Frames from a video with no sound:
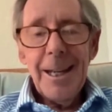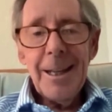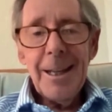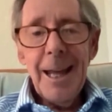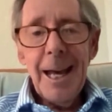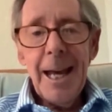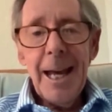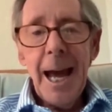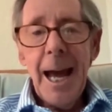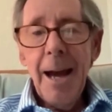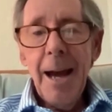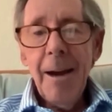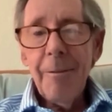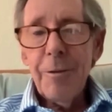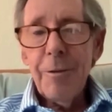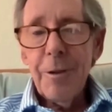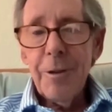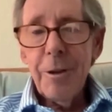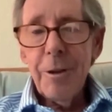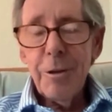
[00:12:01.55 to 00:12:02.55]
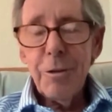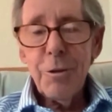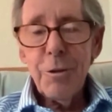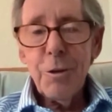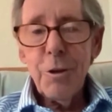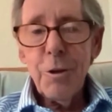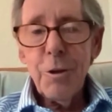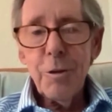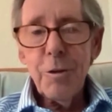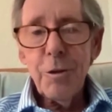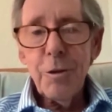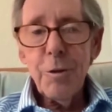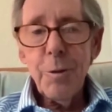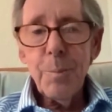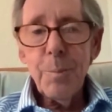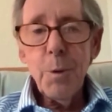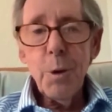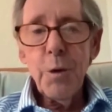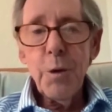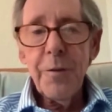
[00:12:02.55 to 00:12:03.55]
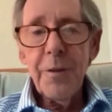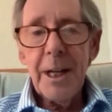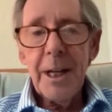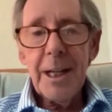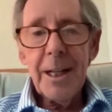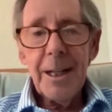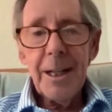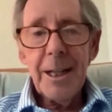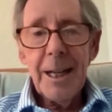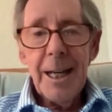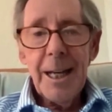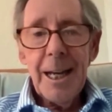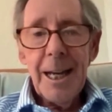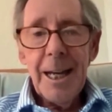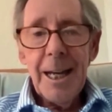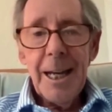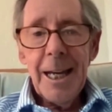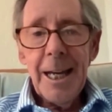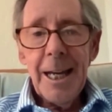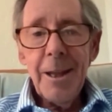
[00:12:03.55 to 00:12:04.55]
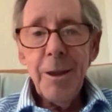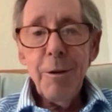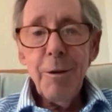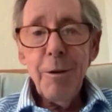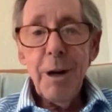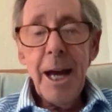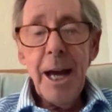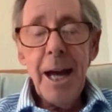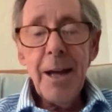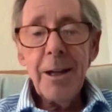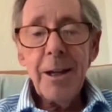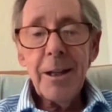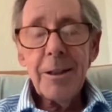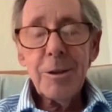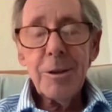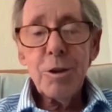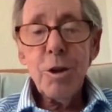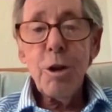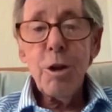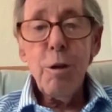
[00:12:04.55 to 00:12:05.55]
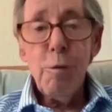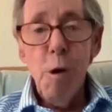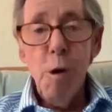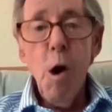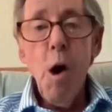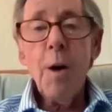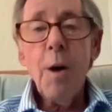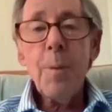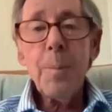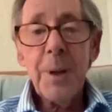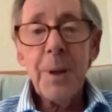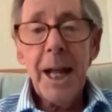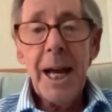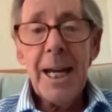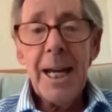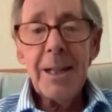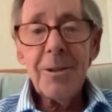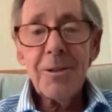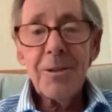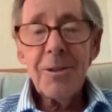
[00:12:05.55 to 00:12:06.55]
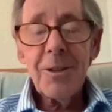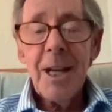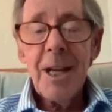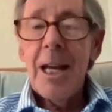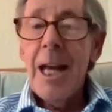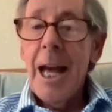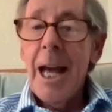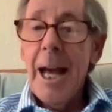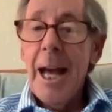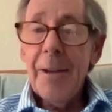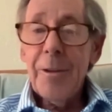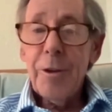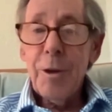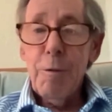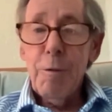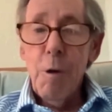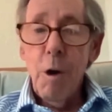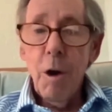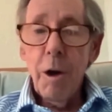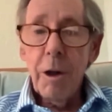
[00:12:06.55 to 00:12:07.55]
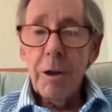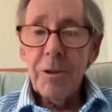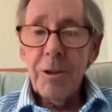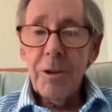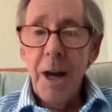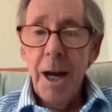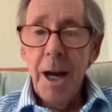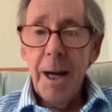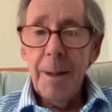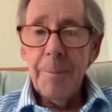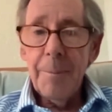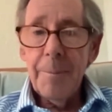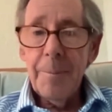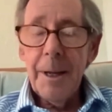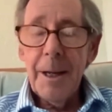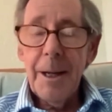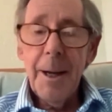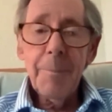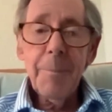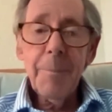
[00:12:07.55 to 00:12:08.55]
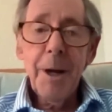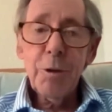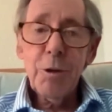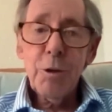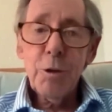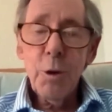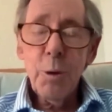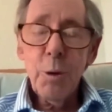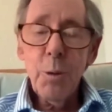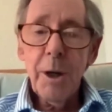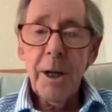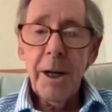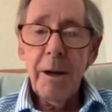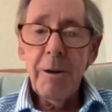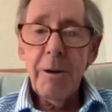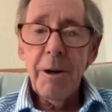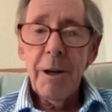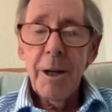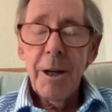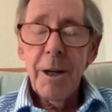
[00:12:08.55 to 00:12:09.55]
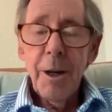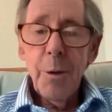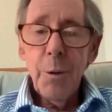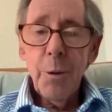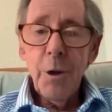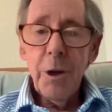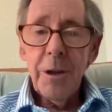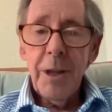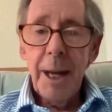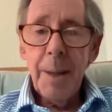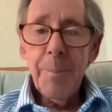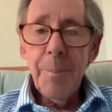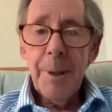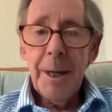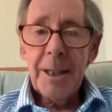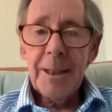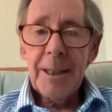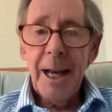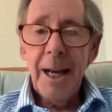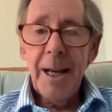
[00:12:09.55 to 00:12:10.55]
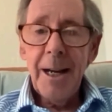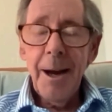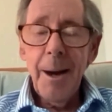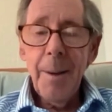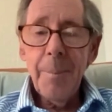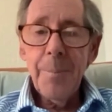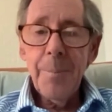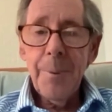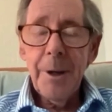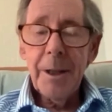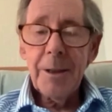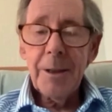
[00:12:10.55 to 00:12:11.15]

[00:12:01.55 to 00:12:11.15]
They have the students moving to the wrong place at the wrong time. And I'm not sure where they pick that up.